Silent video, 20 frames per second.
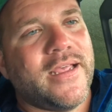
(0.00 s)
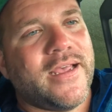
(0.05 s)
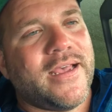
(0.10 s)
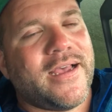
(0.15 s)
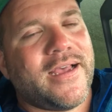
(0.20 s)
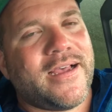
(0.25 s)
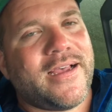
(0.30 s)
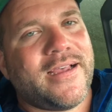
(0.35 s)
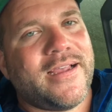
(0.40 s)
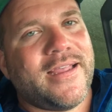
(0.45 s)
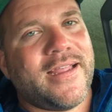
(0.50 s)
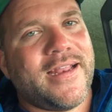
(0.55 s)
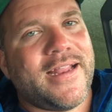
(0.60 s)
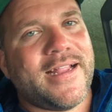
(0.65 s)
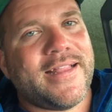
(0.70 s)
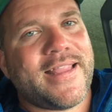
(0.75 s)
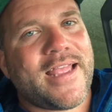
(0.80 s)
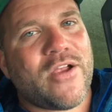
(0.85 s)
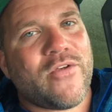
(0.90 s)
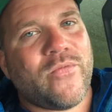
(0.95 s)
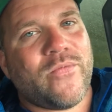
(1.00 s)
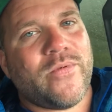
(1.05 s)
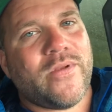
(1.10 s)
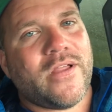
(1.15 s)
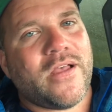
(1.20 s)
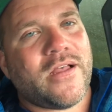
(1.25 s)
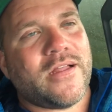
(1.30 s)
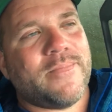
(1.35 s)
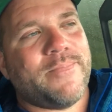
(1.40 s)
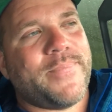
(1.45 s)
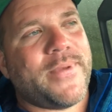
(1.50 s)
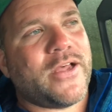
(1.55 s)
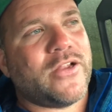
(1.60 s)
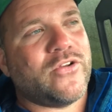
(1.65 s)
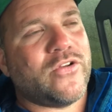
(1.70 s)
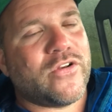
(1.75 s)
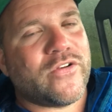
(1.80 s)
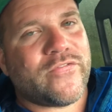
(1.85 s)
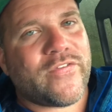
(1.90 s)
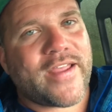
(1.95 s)
and hit that bell
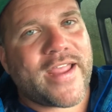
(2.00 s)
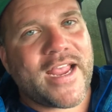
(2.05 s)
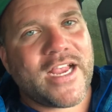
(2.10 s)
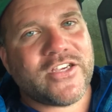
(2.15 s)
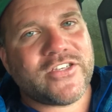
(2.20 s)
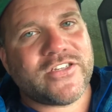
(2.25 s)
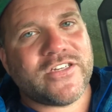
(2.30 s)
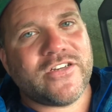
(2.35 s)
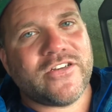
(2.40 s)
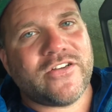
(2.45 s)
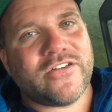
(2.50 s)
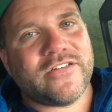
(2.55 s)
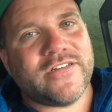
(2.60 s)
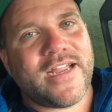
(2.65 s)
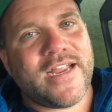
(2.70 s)
notification on